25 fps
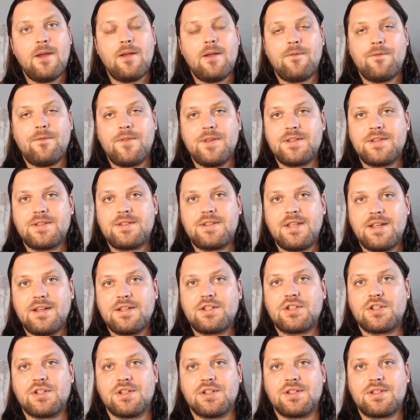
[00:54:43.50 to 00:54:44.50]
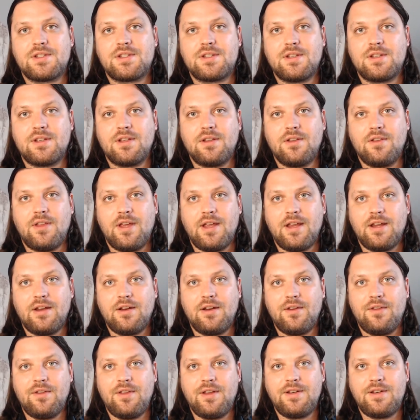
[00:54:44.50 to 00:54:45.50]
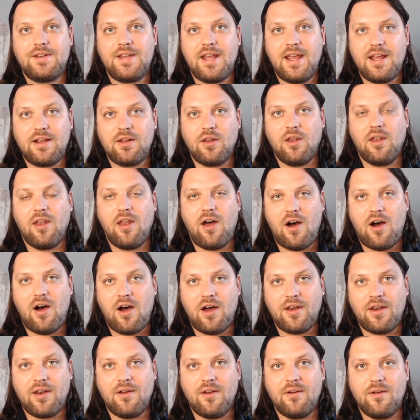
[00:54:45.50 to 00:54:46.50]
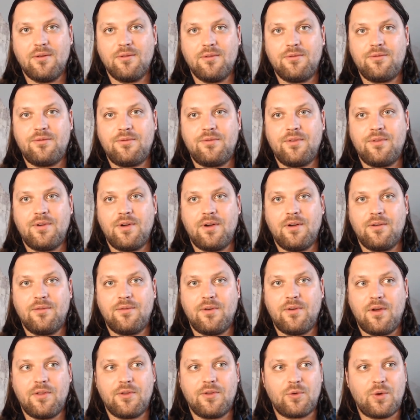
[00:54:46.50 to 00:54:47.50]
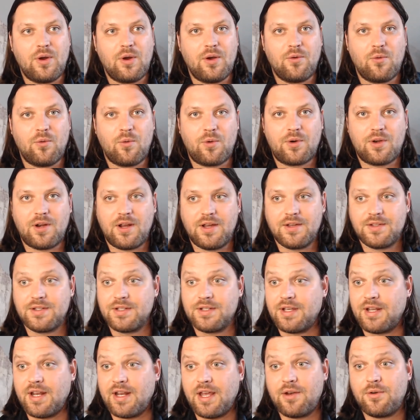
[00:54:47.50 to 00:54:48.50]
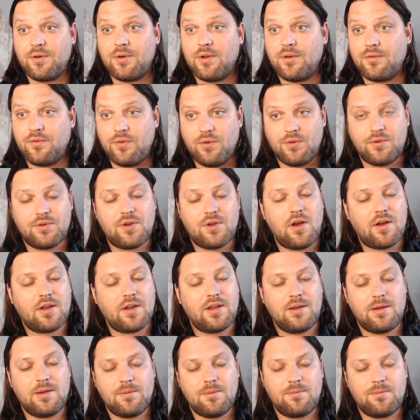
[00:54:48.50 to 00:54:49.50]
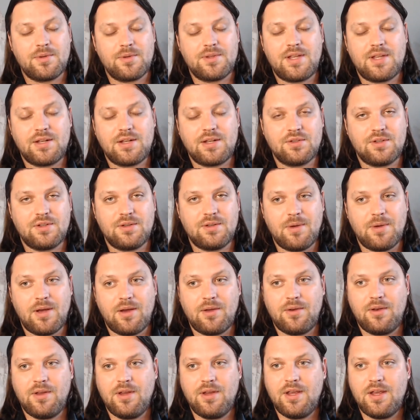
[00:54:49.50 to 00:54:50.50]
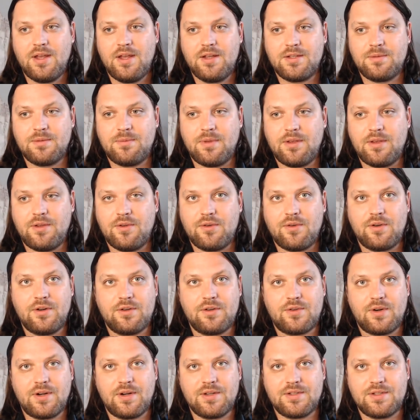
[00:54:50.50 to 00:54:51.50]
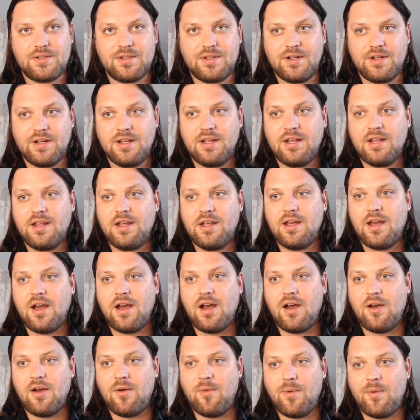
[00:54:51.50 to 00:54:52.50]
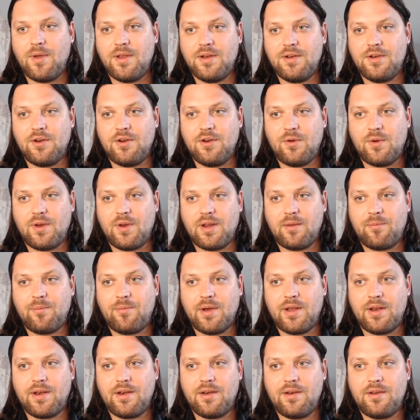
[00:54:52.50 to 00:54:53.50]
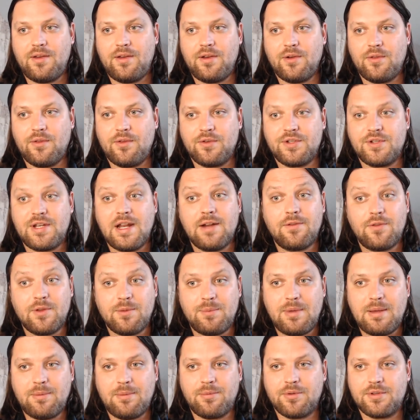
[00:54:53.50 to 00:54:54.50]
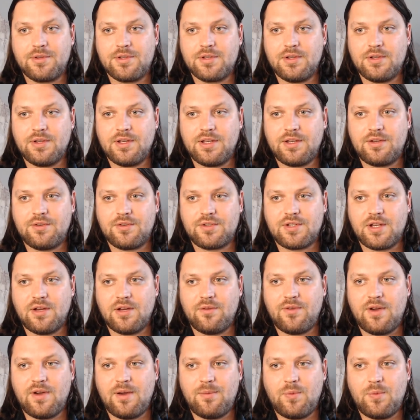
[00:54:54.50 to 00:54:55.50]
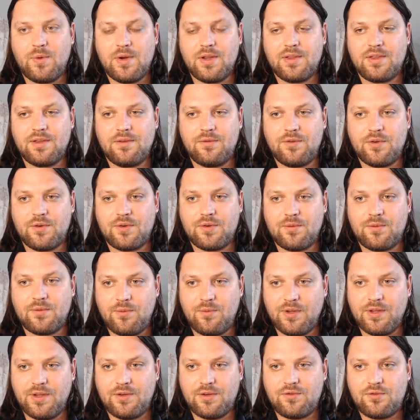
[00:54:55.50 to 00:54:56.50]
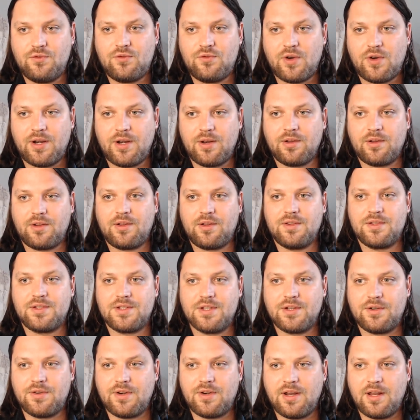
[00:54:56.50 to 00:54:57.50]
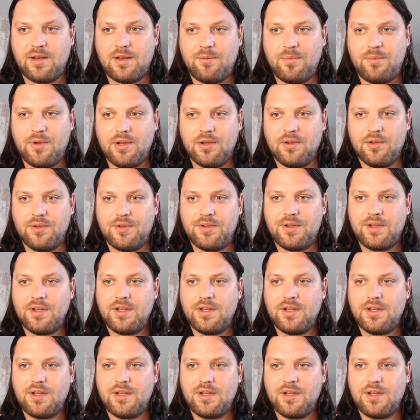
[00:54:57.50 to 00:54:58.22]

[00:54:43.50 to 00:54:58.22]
these things just they take a lot of on the ground organizing. And I don't know if you're talking potentially about something that you're interested in doing, but there's definitely people to link yourself up with if you're really trying to consider it and build